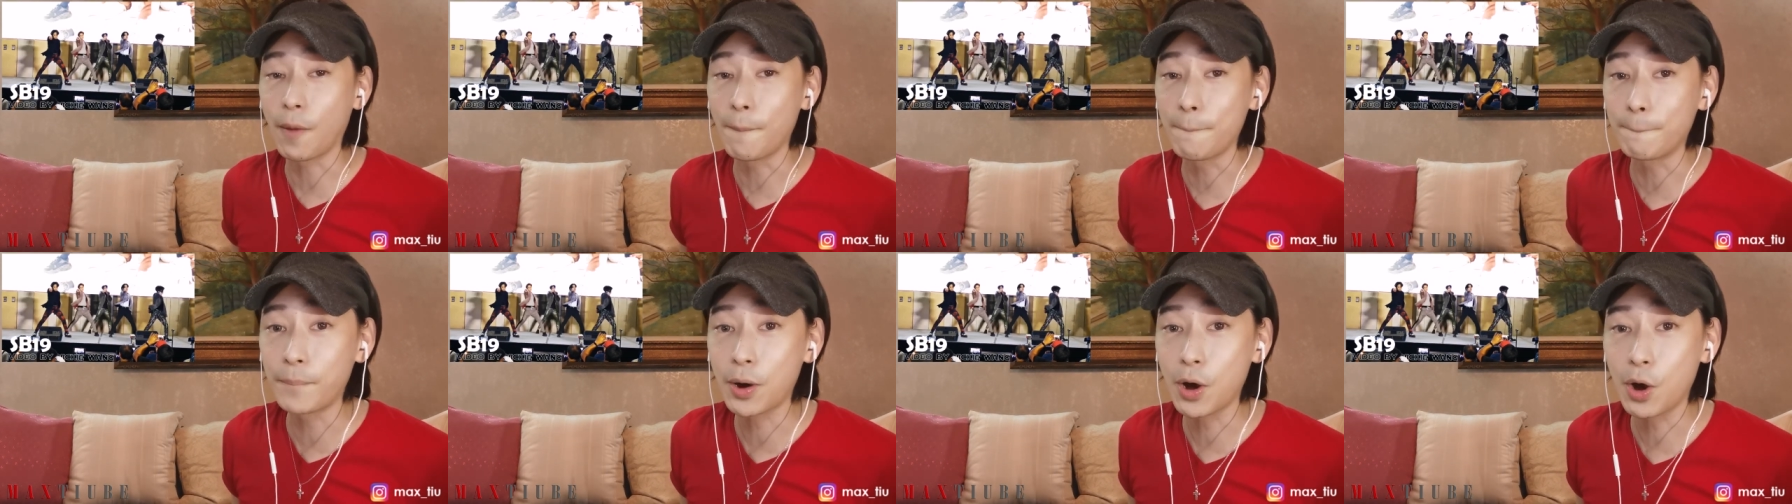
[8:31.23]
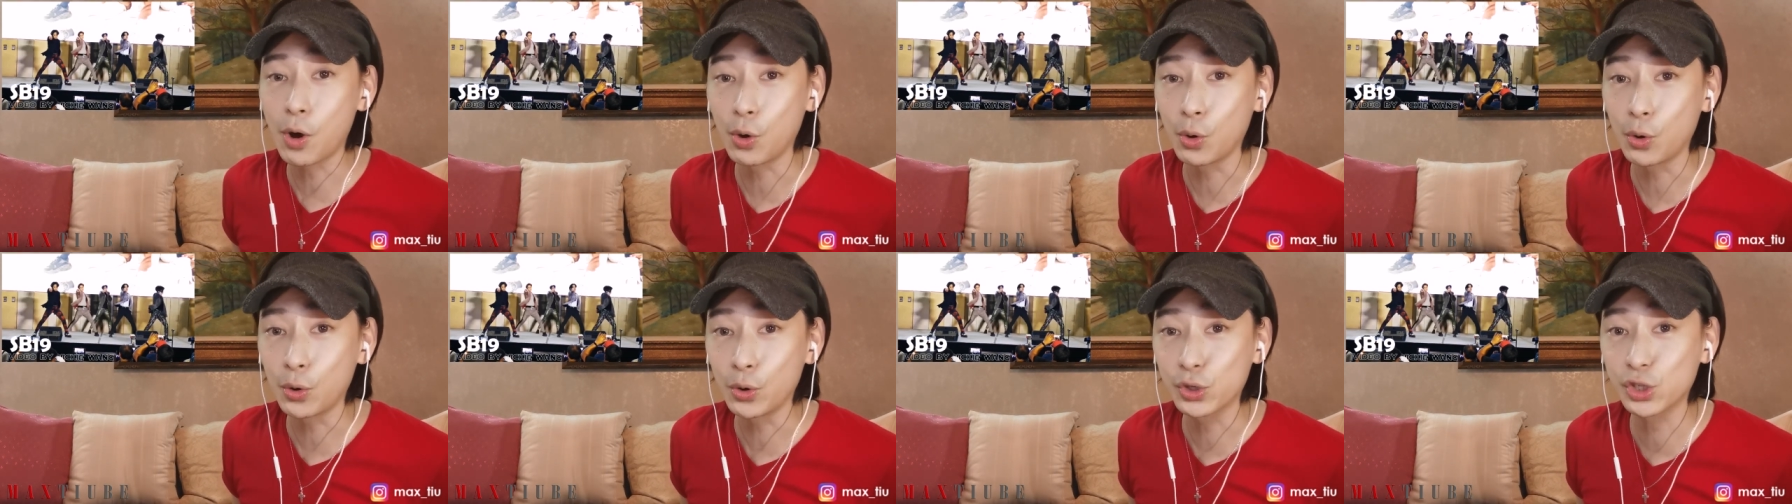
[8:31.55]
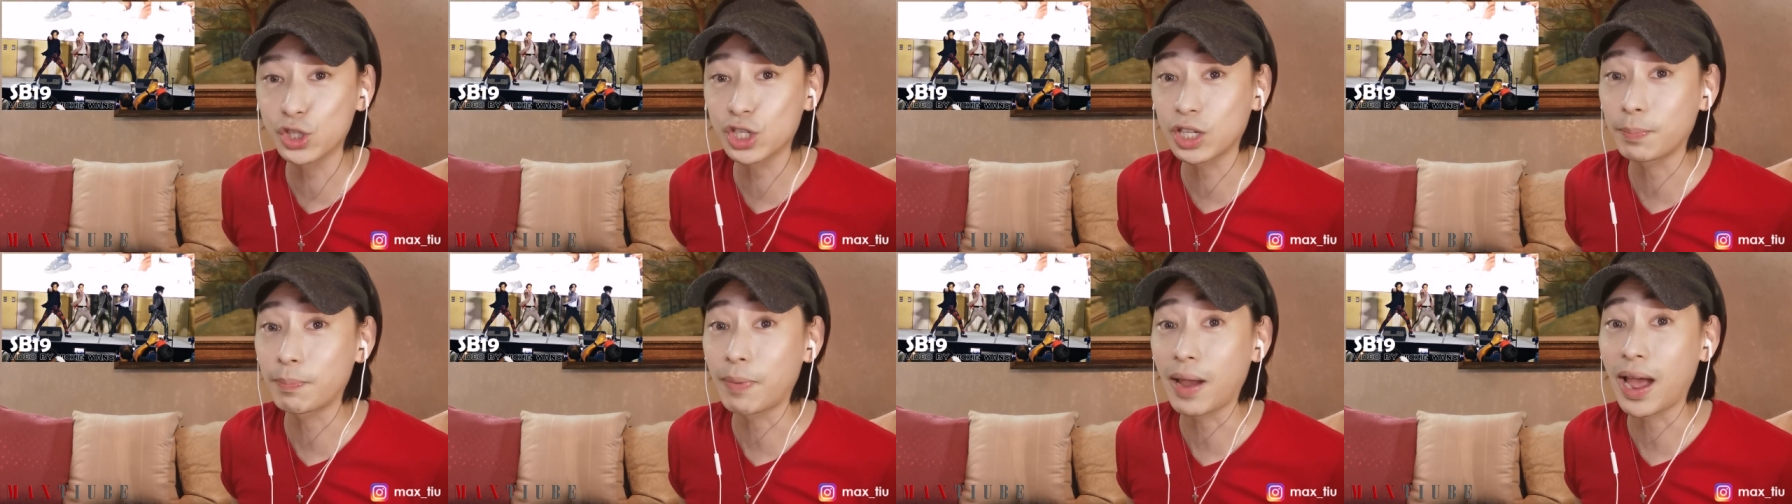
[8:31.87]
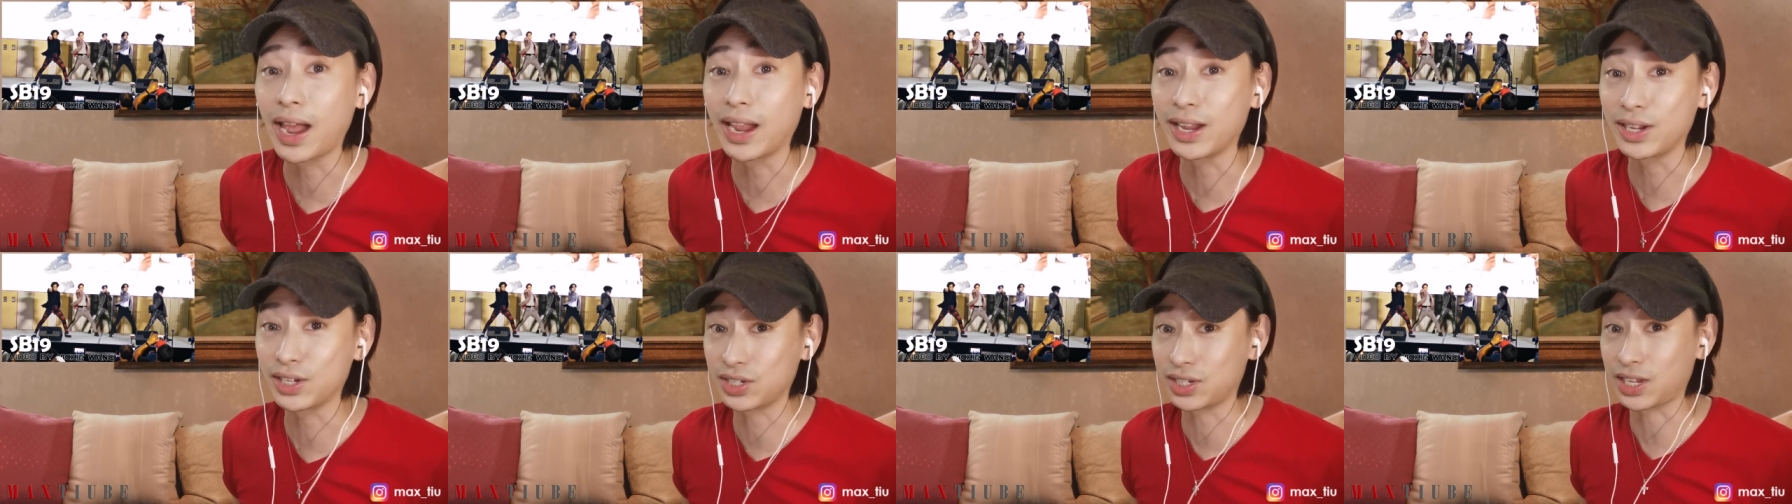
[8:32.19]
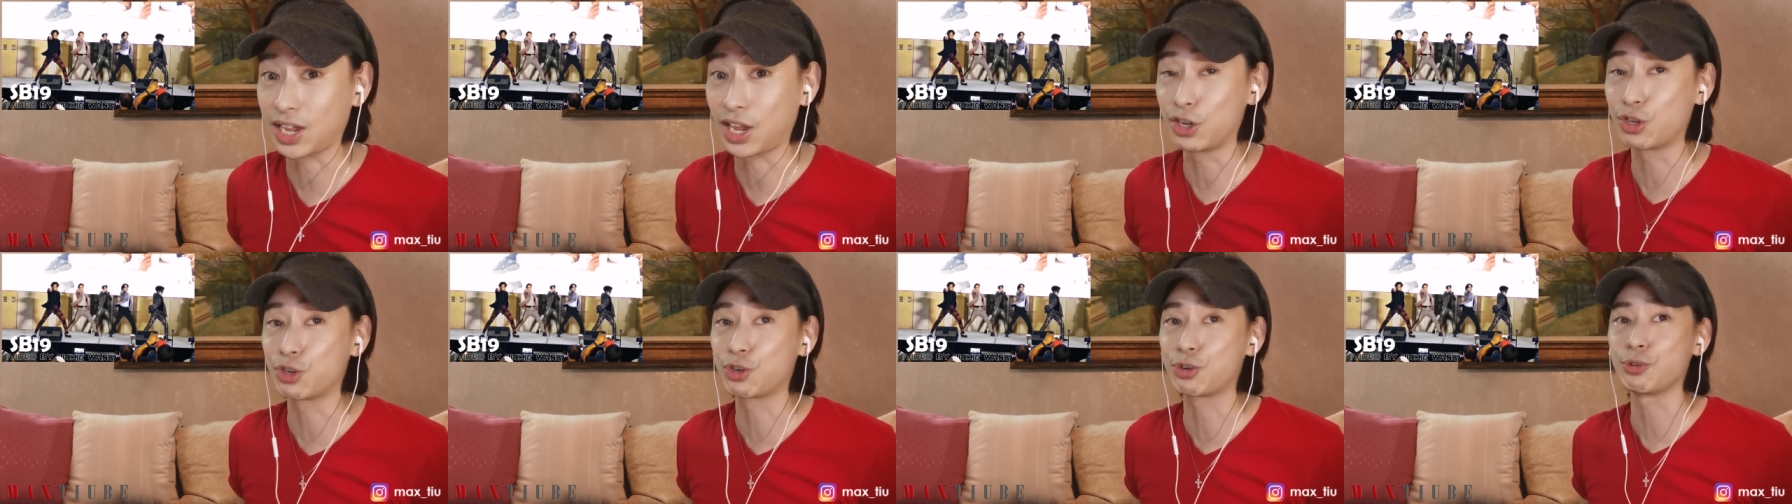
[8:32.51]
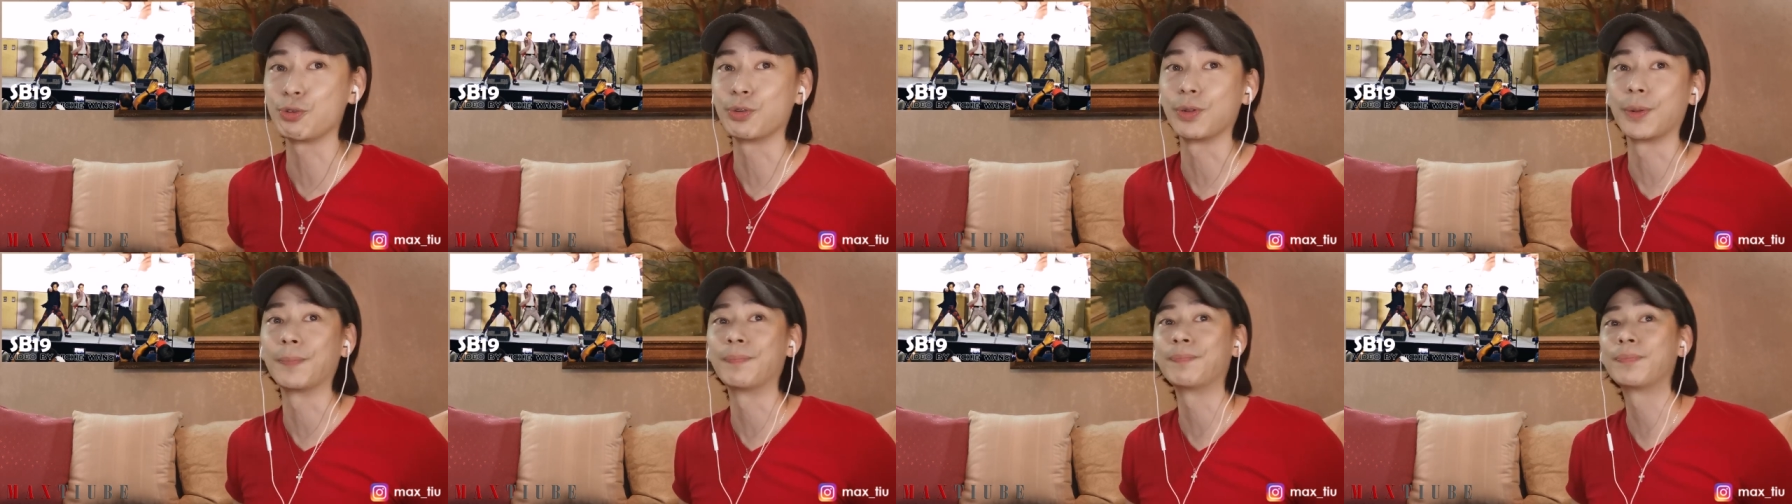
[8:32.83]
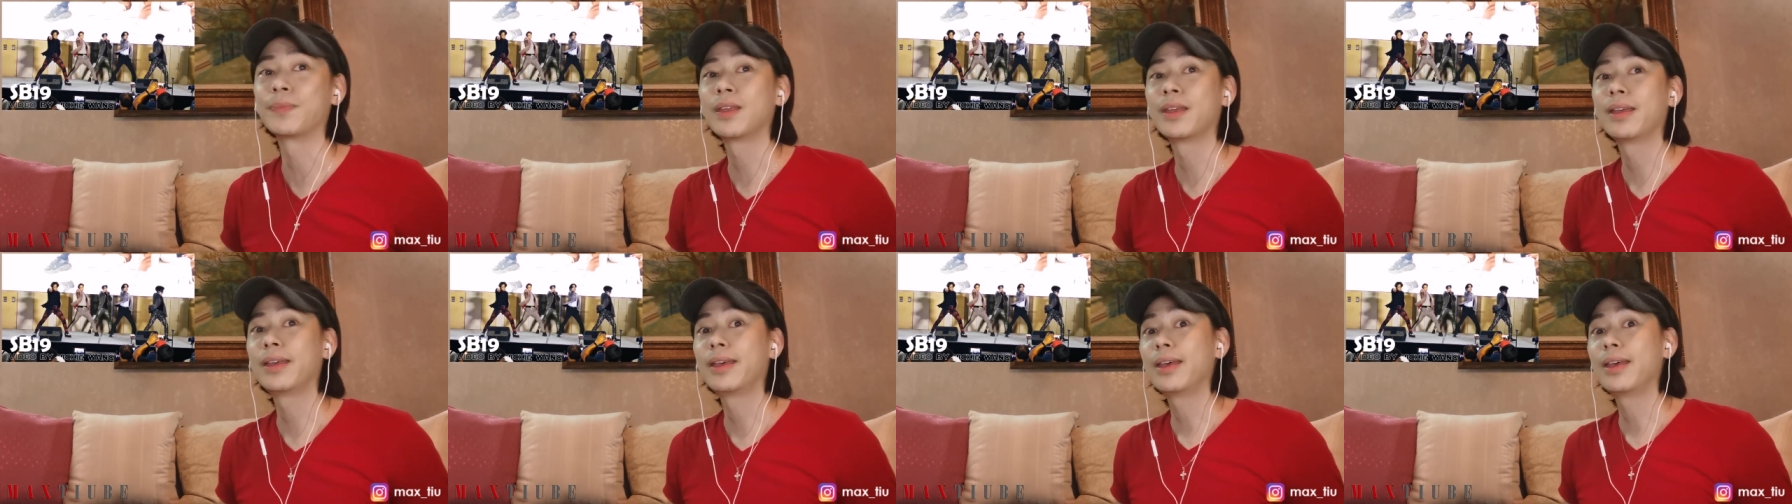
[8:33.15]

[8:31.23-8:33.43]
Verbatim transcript: composed by Sejun.